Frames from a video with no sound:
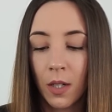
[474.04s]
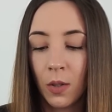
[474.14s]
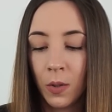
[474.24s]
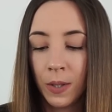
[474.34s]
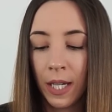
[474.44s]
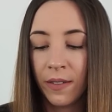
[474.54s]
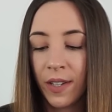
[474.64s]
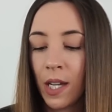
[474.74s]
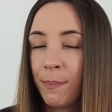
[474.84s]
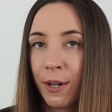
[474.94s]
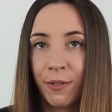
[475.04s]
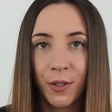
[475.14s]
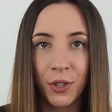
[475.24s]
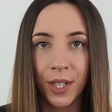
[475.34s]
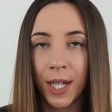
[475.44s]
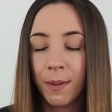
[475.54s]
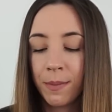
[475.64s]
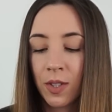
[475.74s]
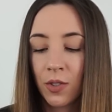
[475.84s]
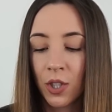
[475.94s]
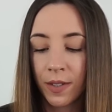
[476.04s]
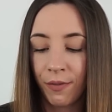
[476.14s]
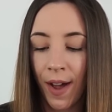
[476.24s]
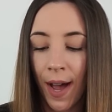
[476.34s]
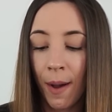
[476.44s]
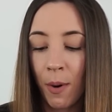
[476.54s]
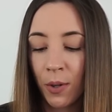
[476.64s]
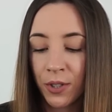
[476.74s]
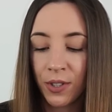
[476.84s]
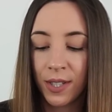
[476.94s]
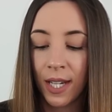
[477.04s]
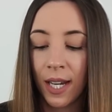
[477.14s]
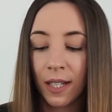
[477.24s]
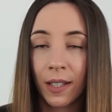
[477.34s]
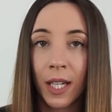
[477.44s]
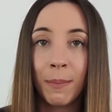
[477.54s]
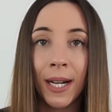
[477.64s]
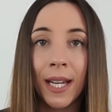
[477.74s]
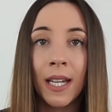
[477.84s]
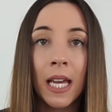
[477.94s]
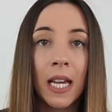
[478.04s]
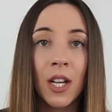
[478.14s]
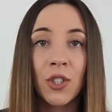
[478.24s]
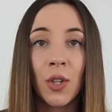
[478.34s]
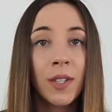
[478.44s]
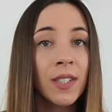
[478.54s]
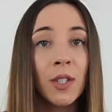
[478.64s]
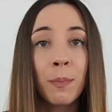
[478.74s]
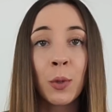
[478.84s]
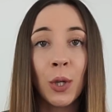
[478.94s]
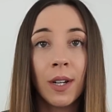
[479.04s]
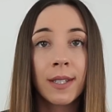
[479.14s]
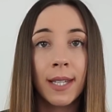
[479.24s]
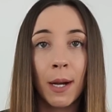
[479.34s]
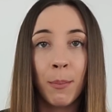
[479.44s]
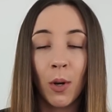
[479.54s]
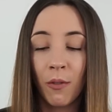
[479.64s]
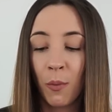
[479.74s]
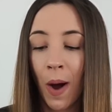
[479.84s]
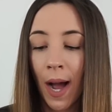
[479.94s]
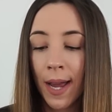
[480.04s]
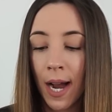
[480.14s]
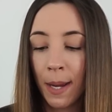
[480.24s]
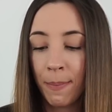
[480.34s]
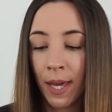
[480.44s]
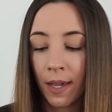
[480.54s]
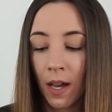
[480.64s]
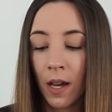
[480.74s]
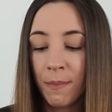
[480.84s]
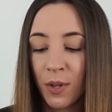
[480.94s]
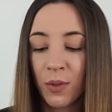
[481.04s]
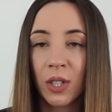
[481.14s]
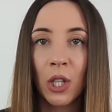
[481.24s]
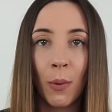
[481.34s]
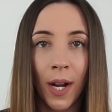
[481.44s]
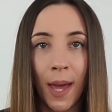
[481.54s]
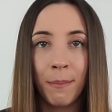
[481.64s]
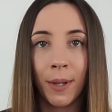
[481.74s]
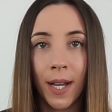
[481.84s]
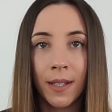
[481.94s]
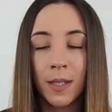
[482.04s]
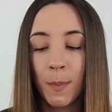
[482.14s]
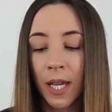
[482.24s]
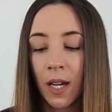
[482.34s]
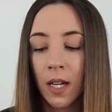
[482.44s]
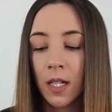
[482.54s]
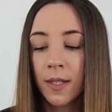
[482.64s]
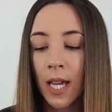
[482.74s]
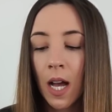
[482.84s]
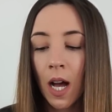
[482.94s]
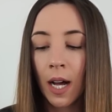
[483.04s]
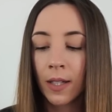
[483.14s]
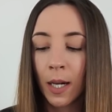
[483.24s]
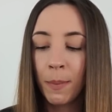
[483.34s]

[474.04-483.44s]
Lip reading: Old Navy, Barefoot Dreams, Just Fab, Altered State, Lucky Brand. So this is a good example of why I pick up those lower end brands, because a lot